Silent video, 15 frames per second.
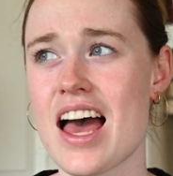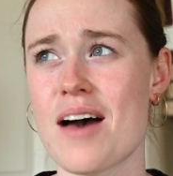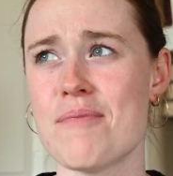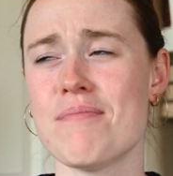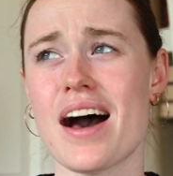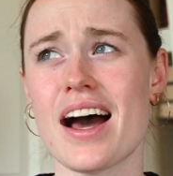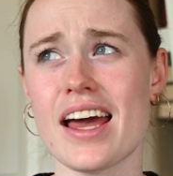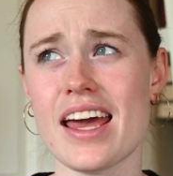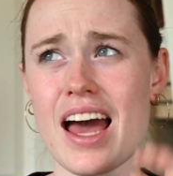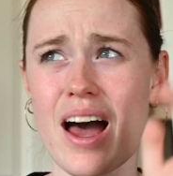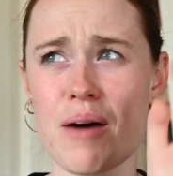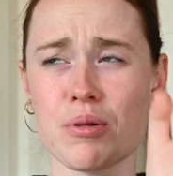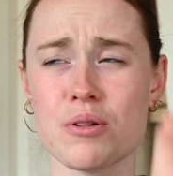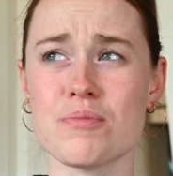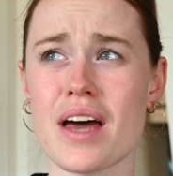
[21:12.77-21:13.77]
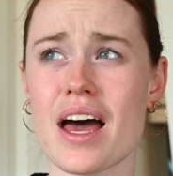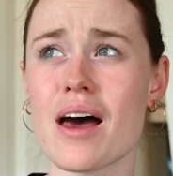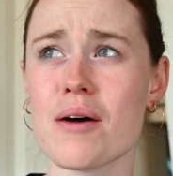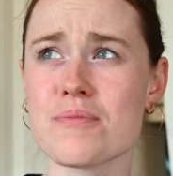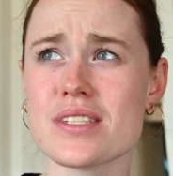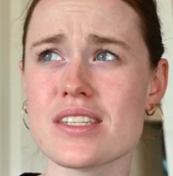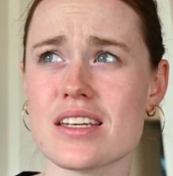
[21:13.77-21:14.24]
My Apple
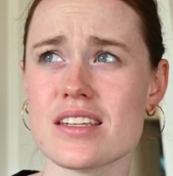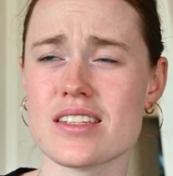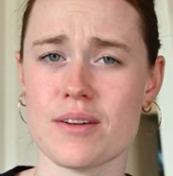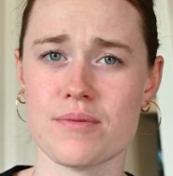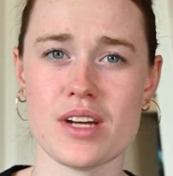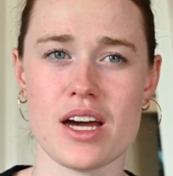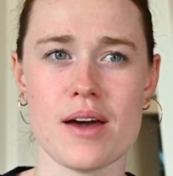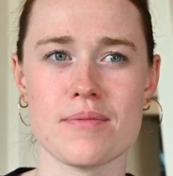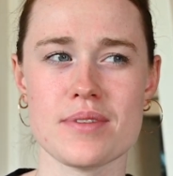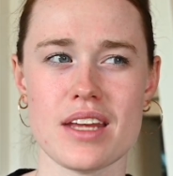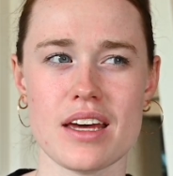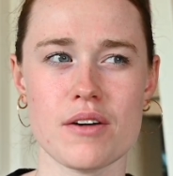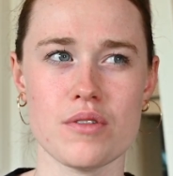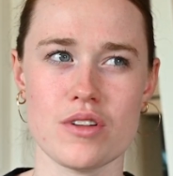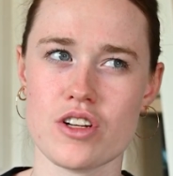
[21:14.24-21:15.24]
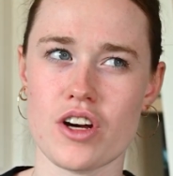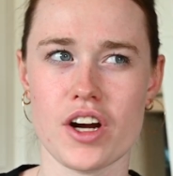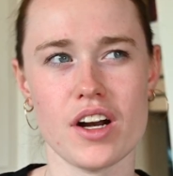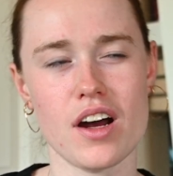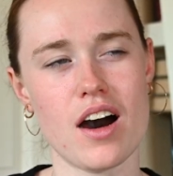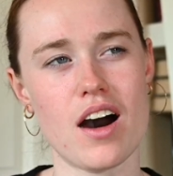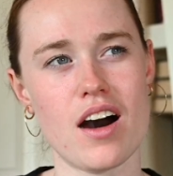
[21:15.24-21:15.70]
Maps sometimes like would
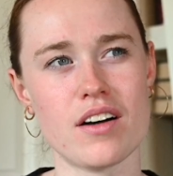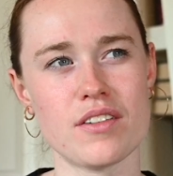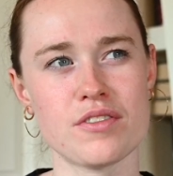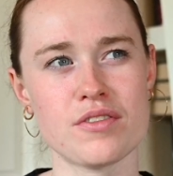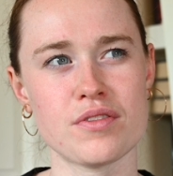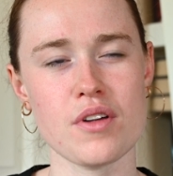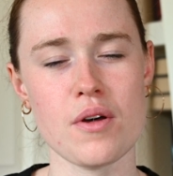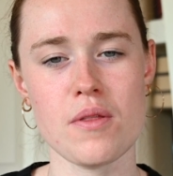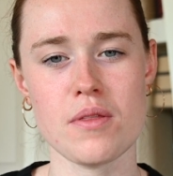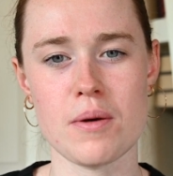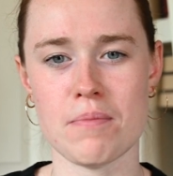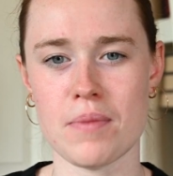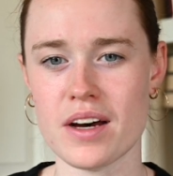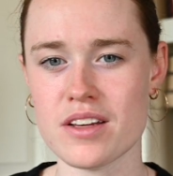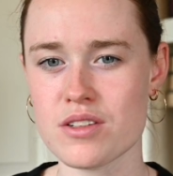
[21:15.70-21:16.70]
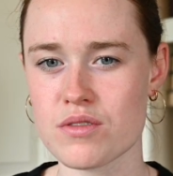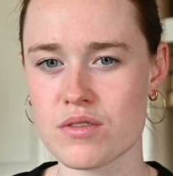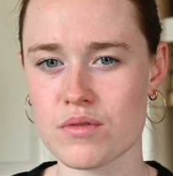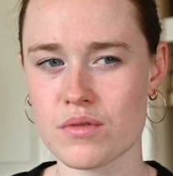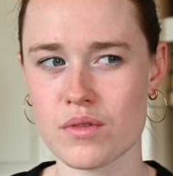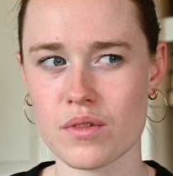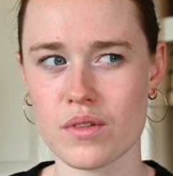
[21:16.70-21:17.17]
turn off the bus
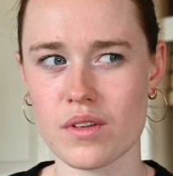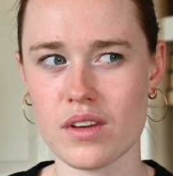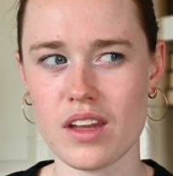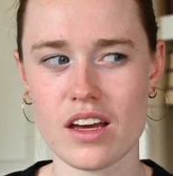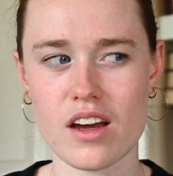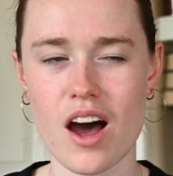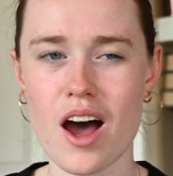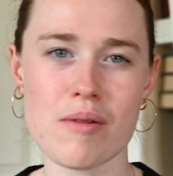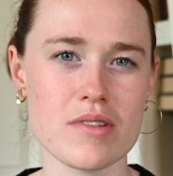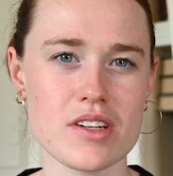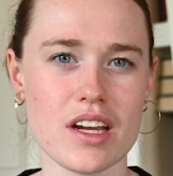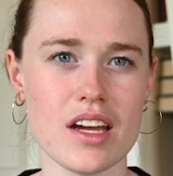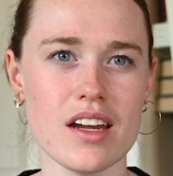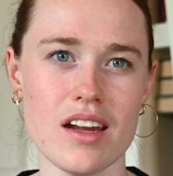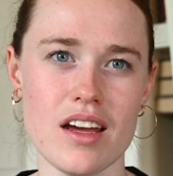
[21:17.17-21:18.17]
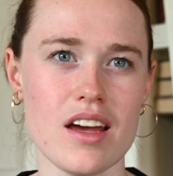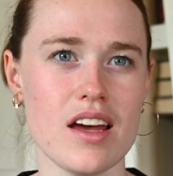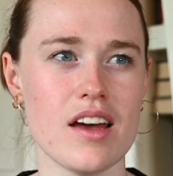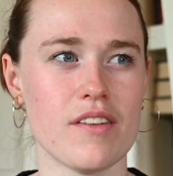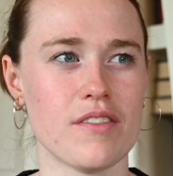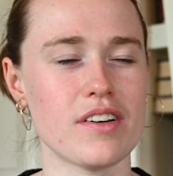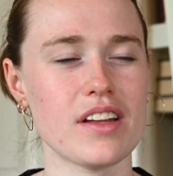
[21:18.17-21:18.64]
like option
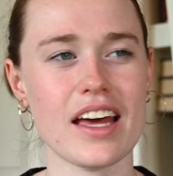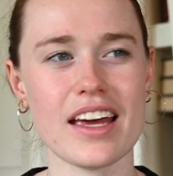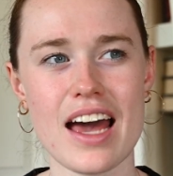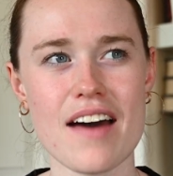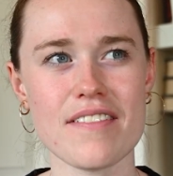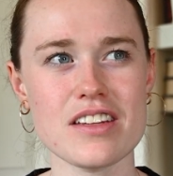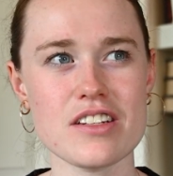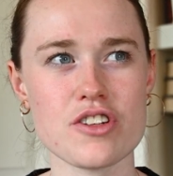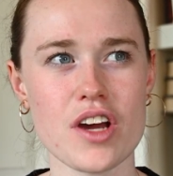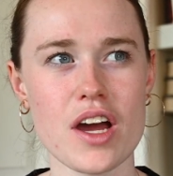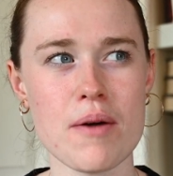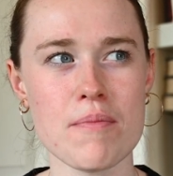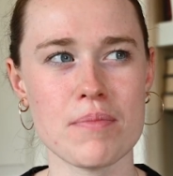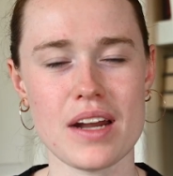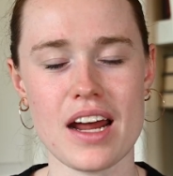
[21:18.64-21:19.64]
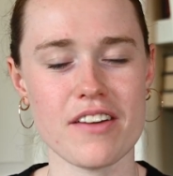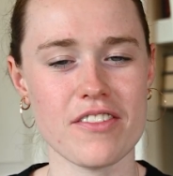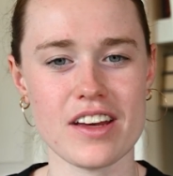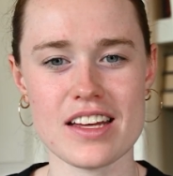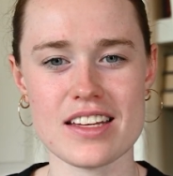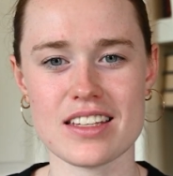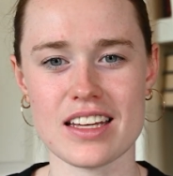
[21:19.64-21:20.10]
for like half the trip, but I
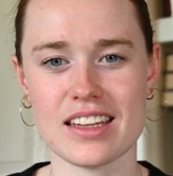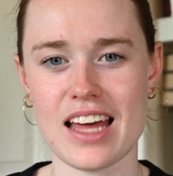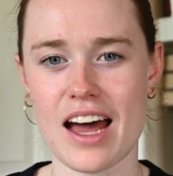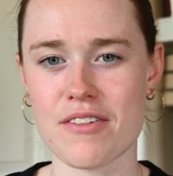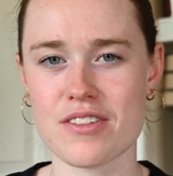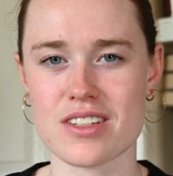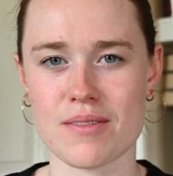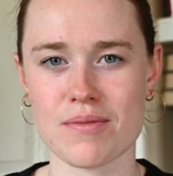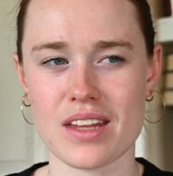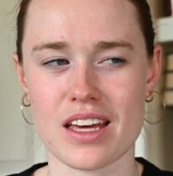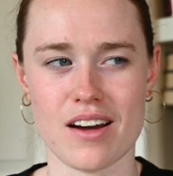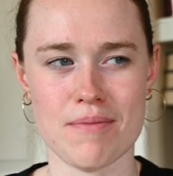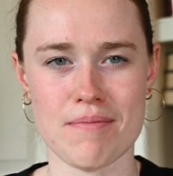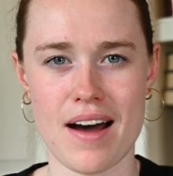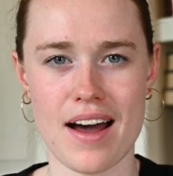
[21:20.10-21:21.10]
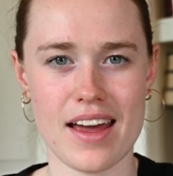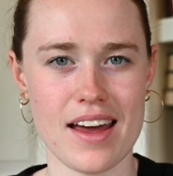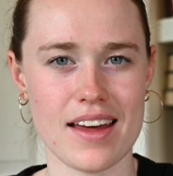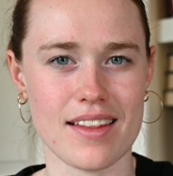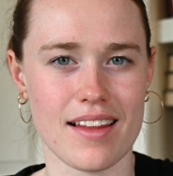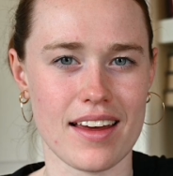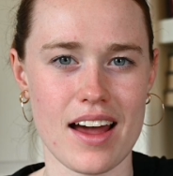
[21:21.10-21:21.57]
realized like that was something on my
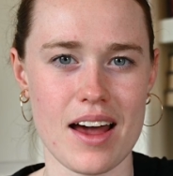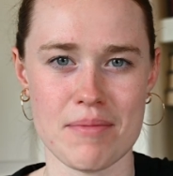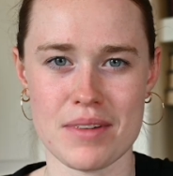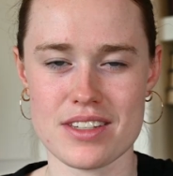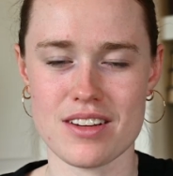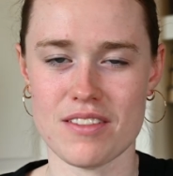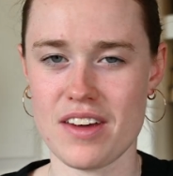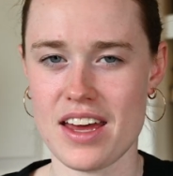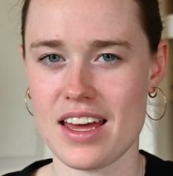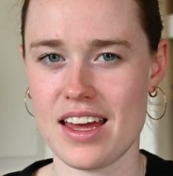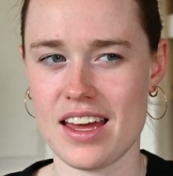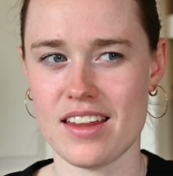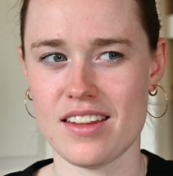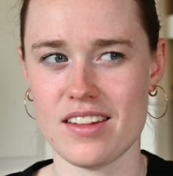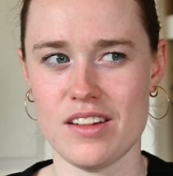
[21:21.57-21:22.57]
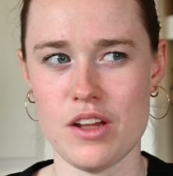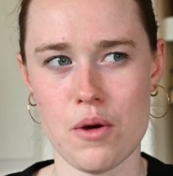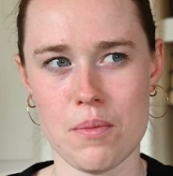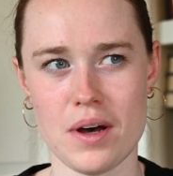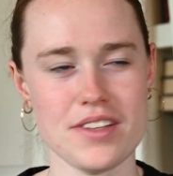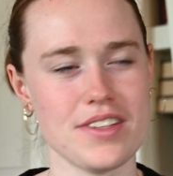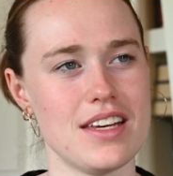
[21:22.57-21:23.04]
end. Like I must have hit no
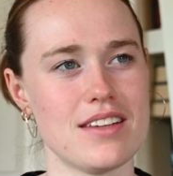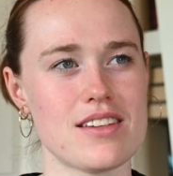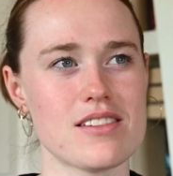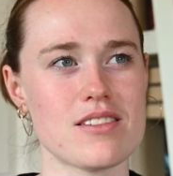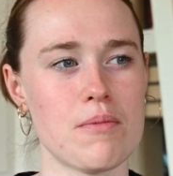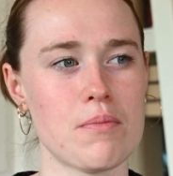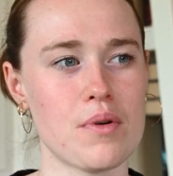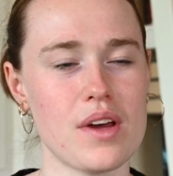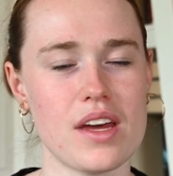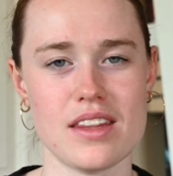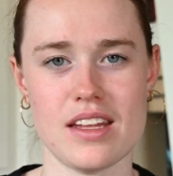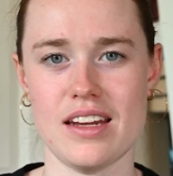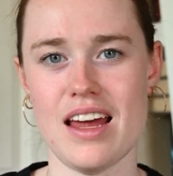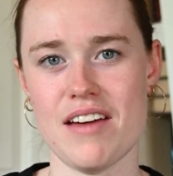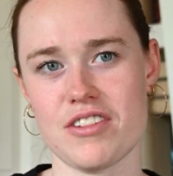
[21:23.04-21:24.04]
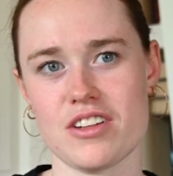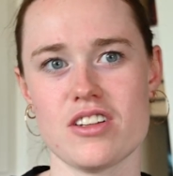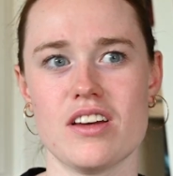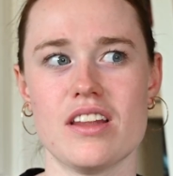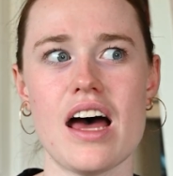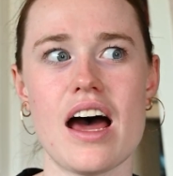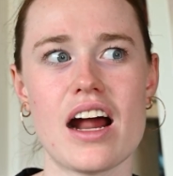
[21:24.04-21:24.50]
buses at some point and then never
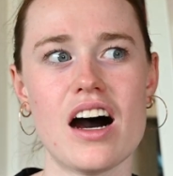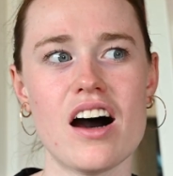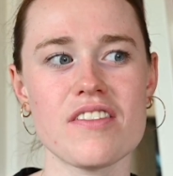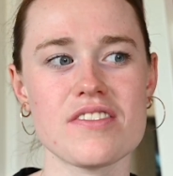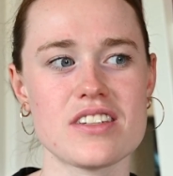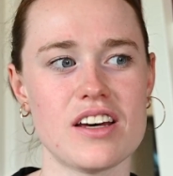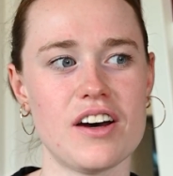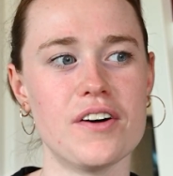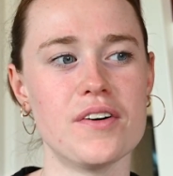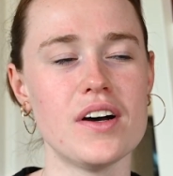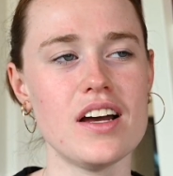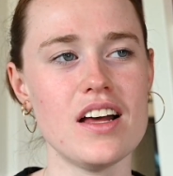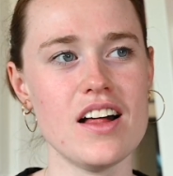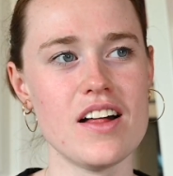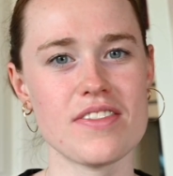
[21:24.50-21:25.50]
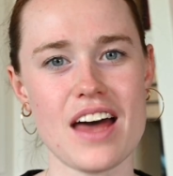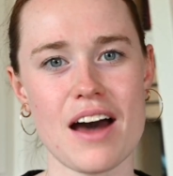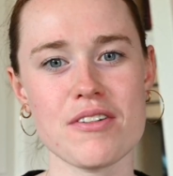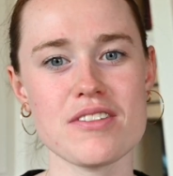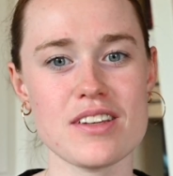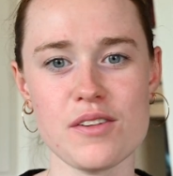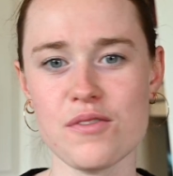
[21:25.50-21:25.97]
turned that off. So
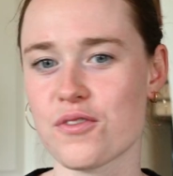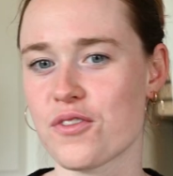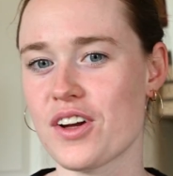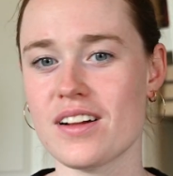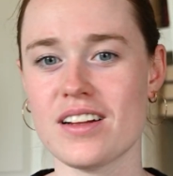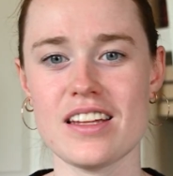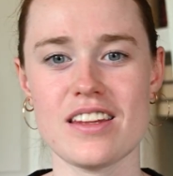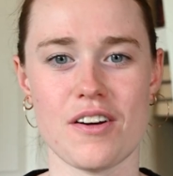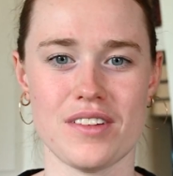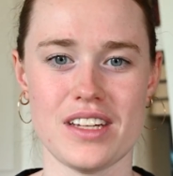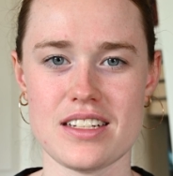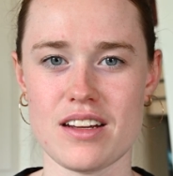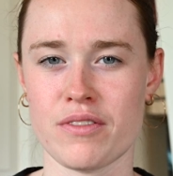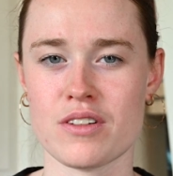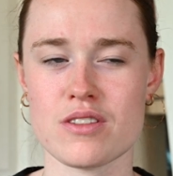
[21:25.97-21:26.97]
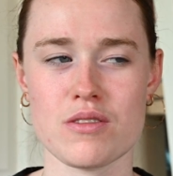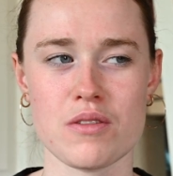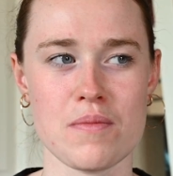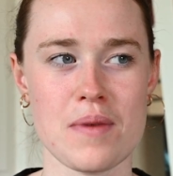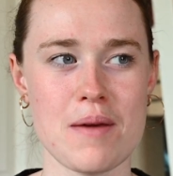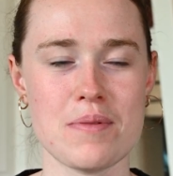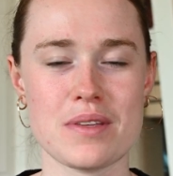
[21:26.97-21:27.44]
that was really the only difference for
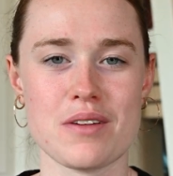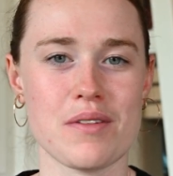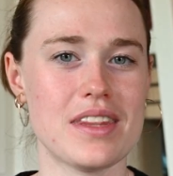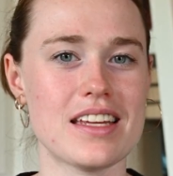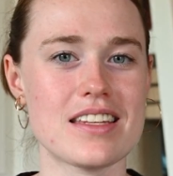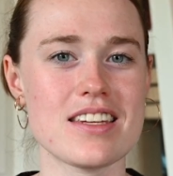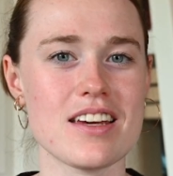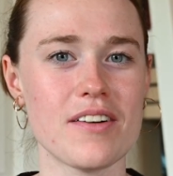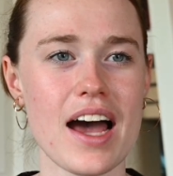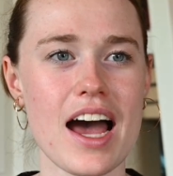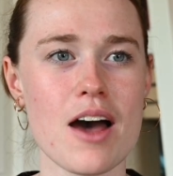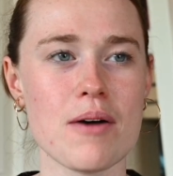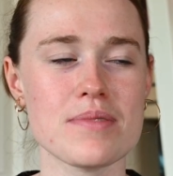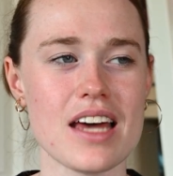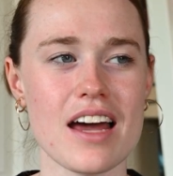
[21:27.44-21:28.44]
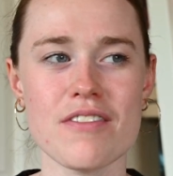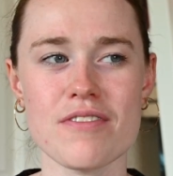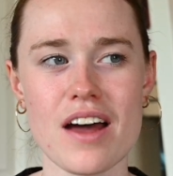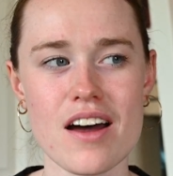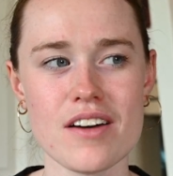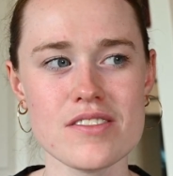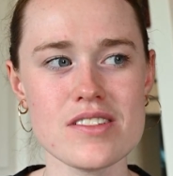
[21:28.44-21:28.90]
me between the two apps I
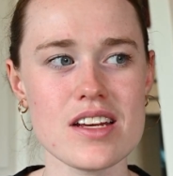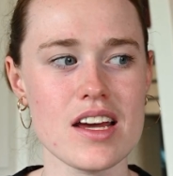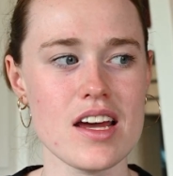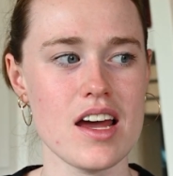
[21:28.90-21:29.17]
found.